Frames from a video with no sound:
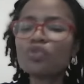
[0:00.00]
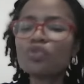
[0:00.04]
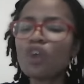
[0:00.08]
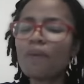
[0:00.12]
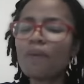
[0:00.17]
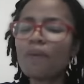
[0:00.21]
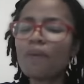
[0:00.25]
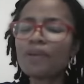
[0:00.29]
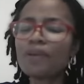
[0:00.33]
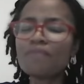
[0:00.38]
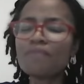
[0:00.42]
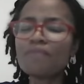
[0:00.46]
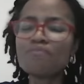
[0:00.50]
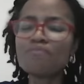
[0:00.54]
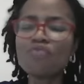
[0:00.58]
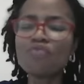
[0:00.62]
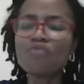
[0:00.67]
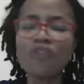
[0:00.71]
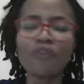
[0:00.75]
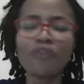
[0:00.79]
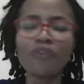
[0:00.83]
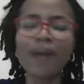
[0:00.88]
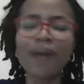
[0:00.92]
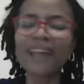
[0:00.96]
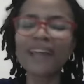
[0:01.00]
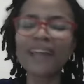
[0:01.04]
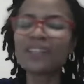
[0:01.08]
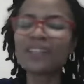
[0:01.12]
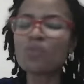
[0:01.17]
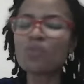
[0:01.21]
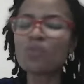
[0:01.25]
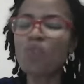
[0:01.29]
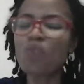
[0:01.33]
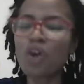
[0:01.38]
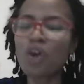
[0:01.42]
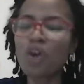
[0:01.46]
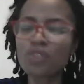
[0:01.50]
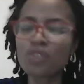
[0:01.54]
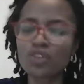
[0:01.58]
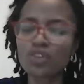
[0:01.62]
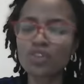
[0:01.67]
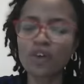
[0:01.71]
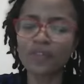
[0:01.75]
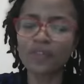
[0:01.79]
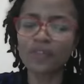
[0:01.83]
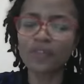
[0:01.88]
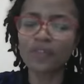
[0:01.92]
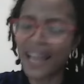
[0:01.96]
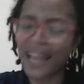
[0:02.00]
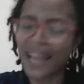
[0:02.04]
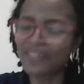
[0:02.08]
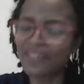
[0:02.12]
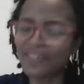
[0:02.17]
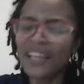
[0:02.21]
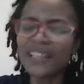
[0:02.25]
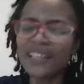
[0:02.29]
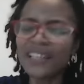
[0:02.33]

not be moved by the worries of life.